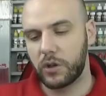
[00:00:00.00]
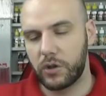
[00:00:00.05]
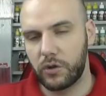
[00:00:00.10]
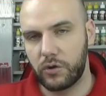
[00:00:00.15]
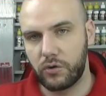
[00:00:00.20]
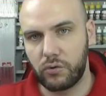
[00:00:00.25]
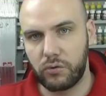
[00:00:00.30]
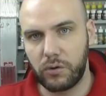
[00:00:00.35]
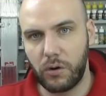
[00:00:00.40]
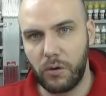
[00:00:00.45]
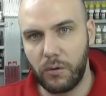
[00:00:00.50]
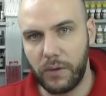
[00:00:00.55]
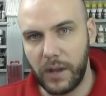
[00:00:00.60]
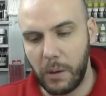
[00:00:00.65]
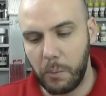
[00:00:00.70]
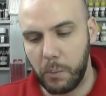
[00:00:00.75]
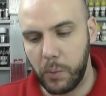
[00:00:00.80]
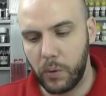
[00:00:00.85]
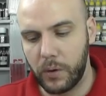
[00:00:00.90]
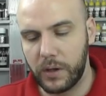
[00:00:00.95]
to control
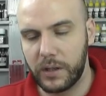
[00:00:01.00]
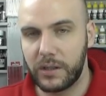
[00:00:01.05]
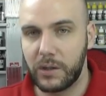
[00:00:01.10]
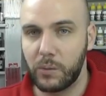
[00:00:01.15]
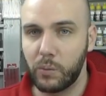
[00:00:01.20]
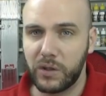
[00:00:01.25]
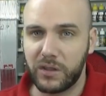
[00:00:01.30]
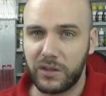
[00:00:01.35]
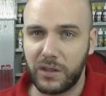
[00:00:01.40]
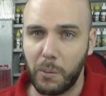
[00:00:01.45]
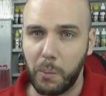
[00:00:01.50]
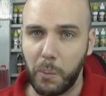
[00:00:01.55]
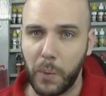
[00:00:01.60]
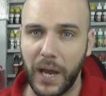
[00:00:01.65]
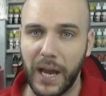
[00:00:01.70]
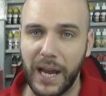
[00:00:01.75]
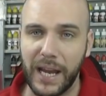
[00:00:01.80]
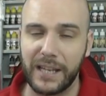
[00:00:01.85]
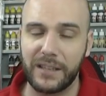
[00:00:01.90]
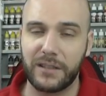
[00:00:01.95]
that point in which the
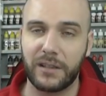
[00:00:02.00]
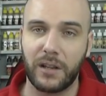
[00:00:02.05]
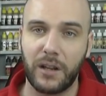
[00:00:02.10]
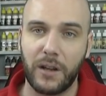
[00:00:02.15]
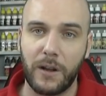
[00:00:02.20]
paint